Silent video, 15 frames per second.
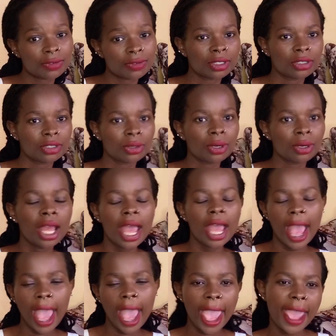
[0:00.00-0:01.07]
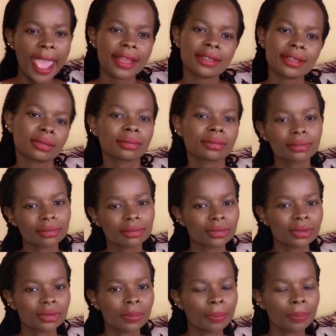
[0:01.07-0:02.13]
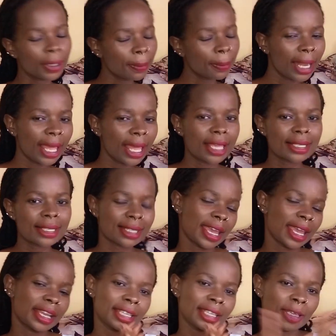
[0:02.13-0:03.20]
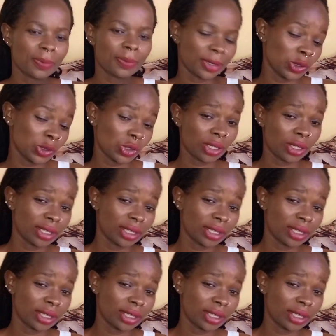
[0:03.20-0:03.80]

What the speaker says: video, and be blessed and keep enjoying.